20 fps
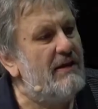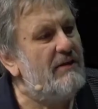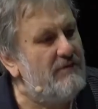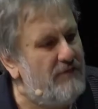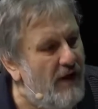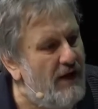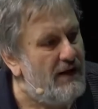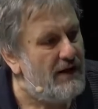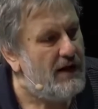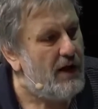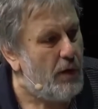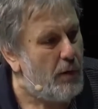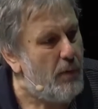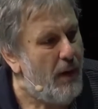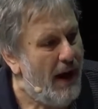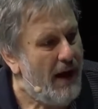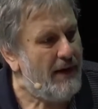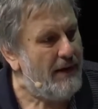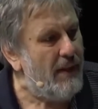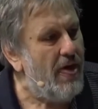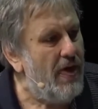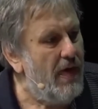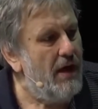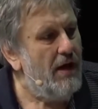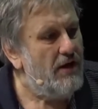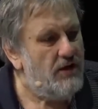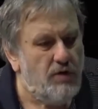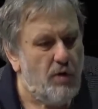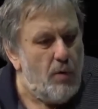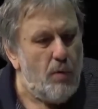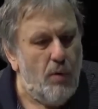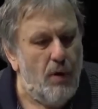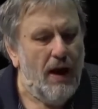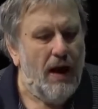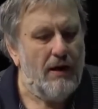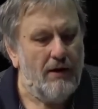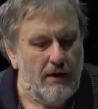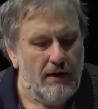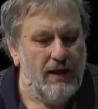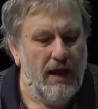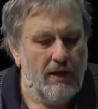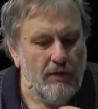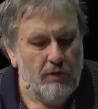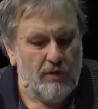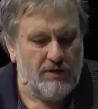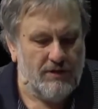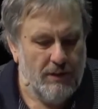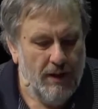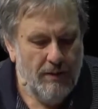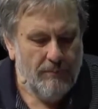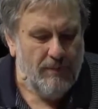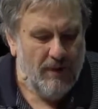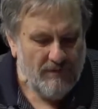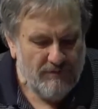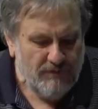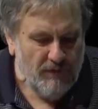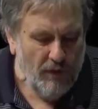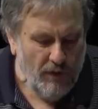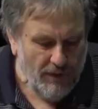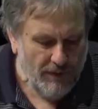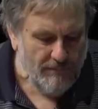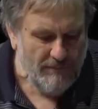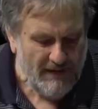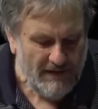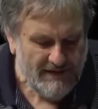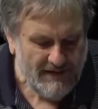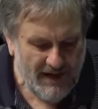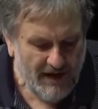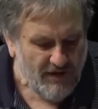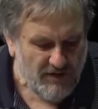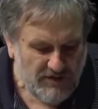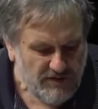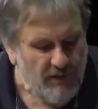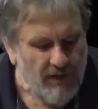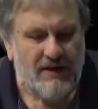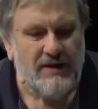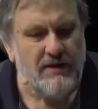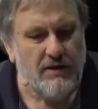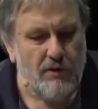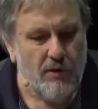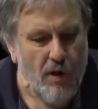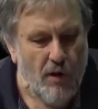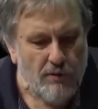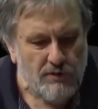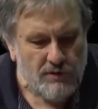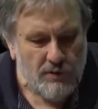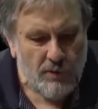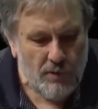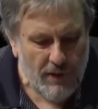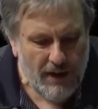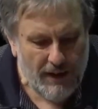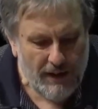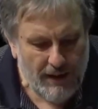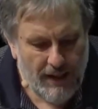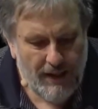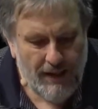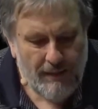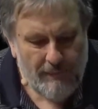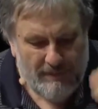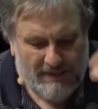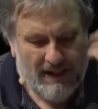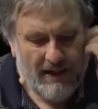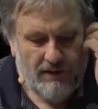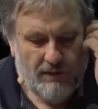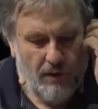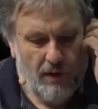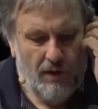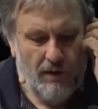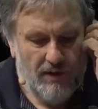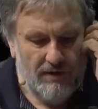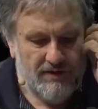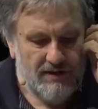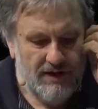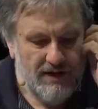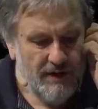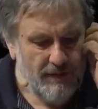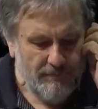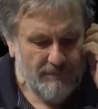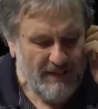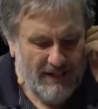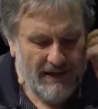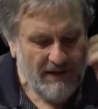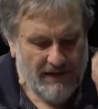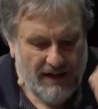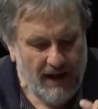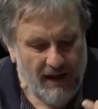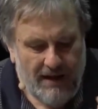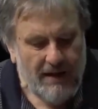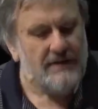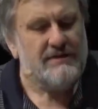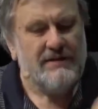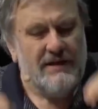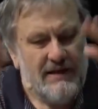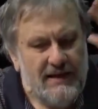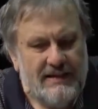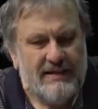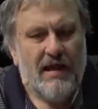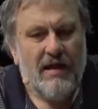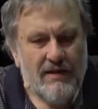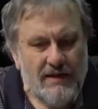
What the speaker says: vulgar one. You cannot perform sexually. You go to a psychiatrist.